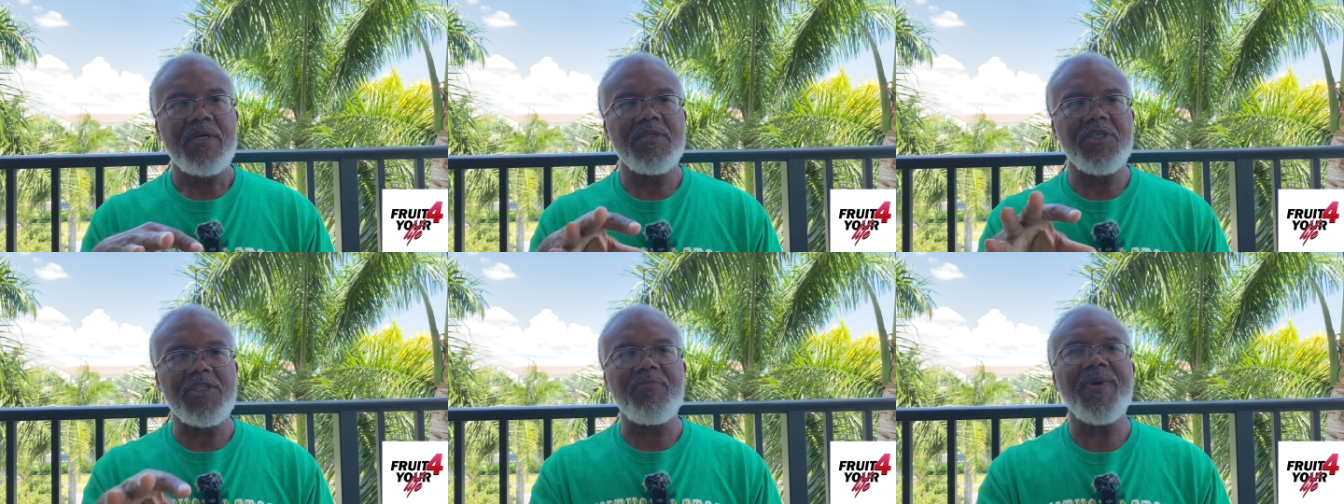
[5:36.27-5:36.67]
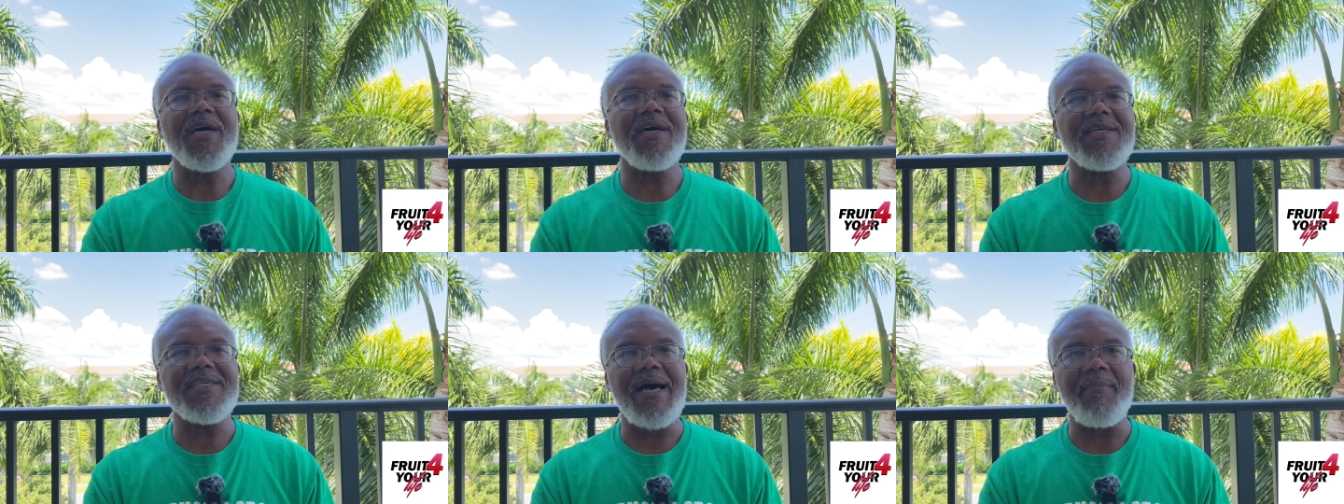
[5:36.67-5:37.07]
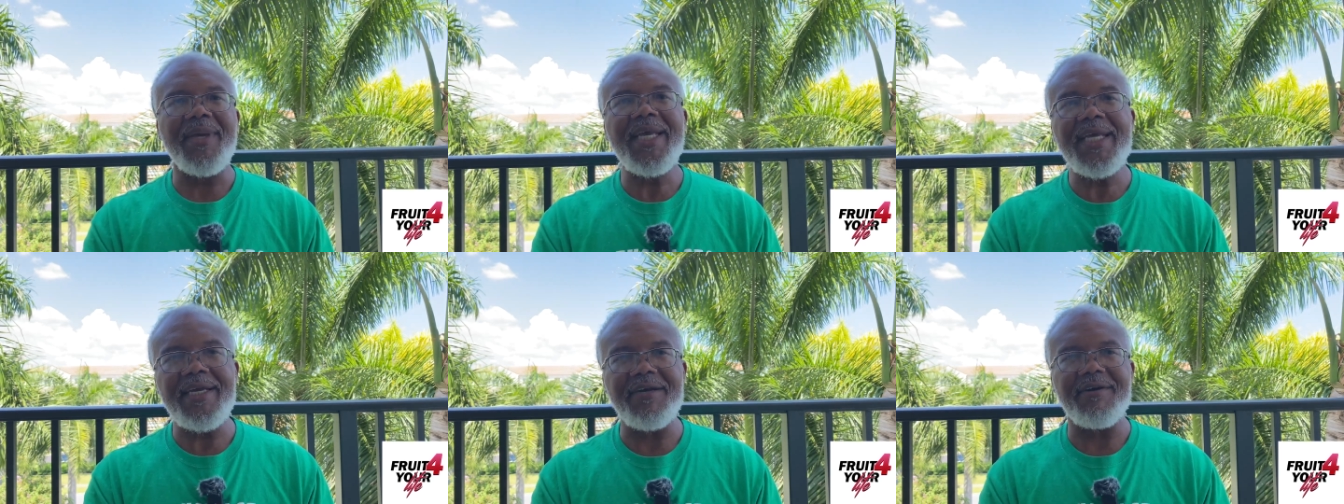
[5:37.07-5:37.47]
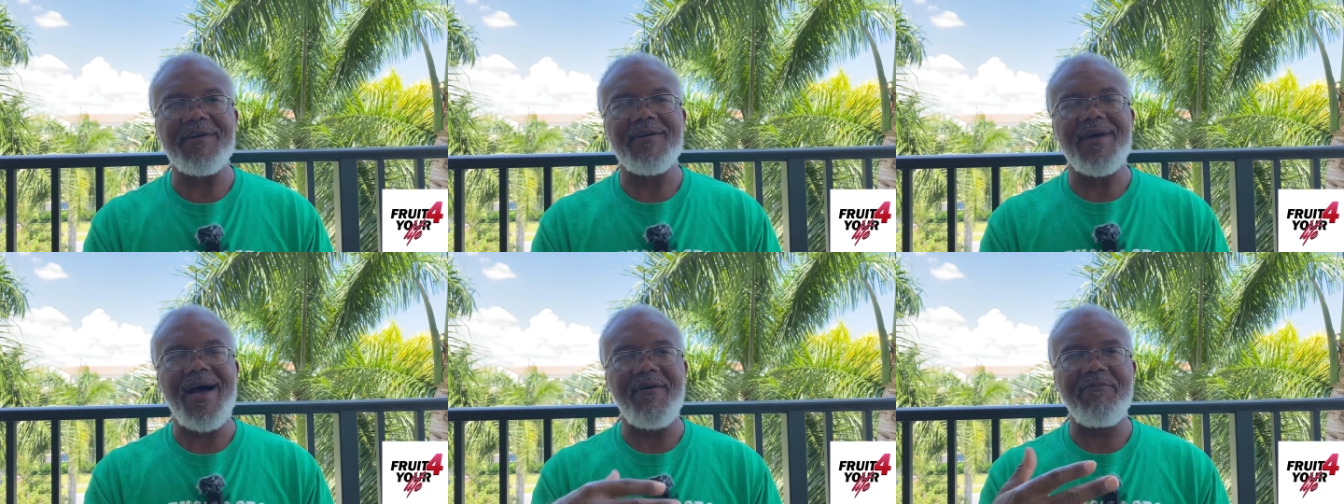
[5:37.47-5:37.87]
just because I'm here,
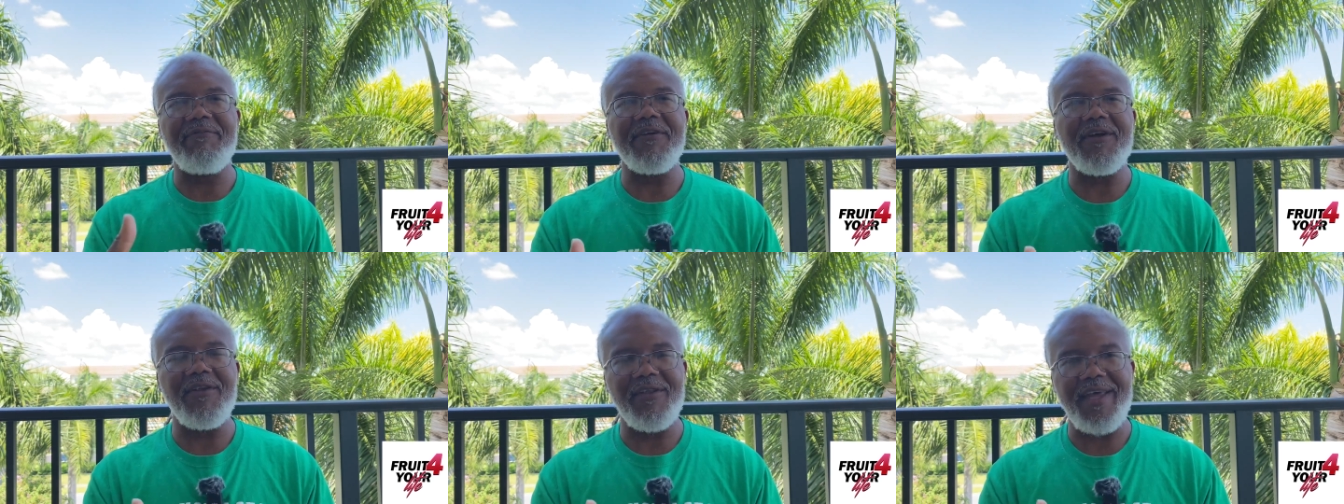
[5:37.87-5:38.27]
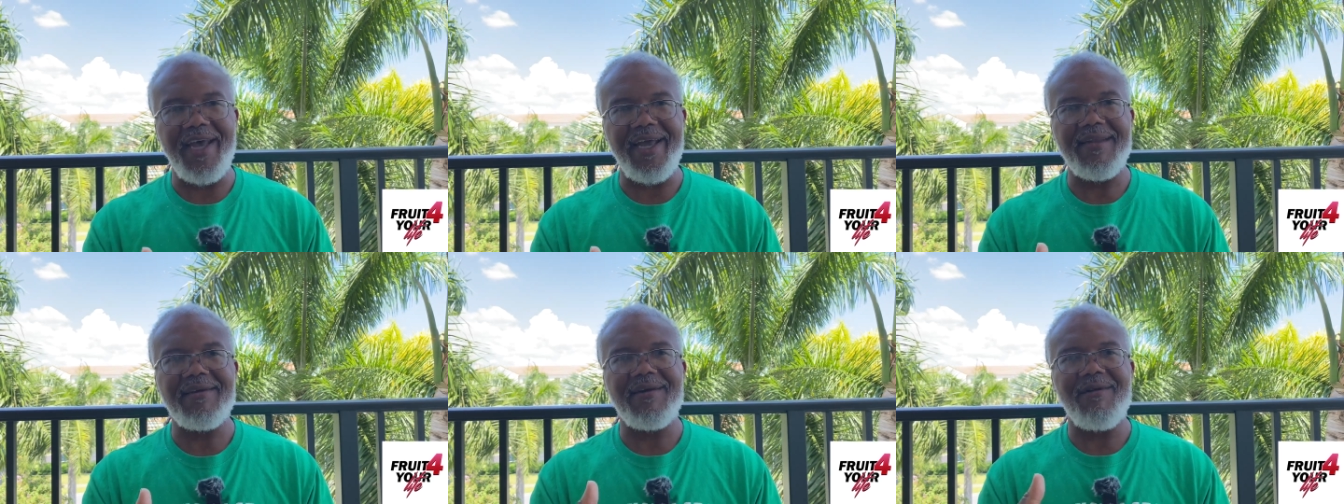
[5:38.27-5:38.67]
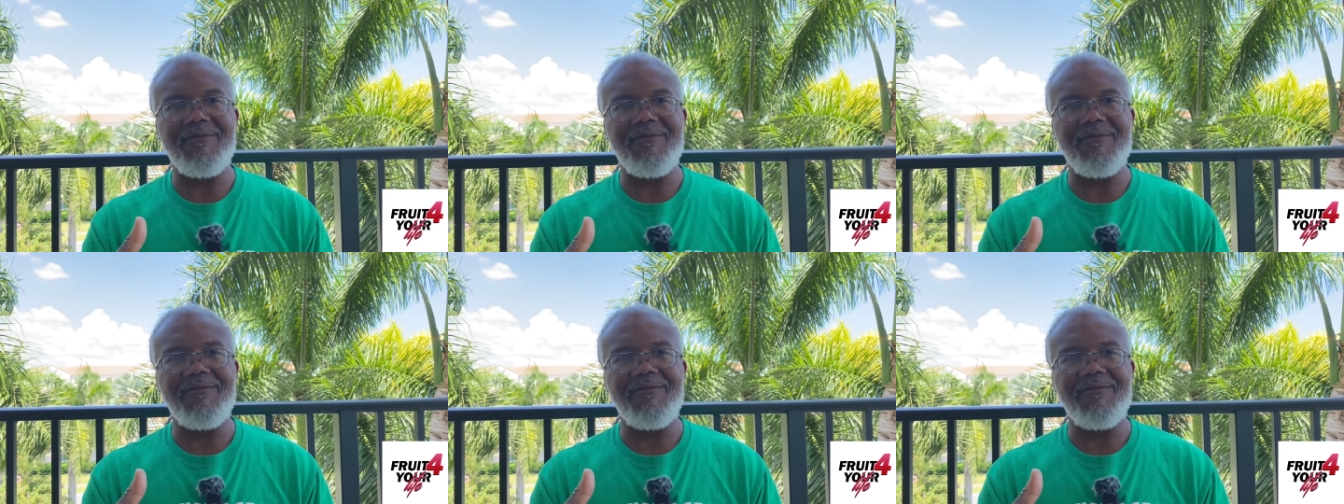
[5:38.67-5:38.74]
I feel that.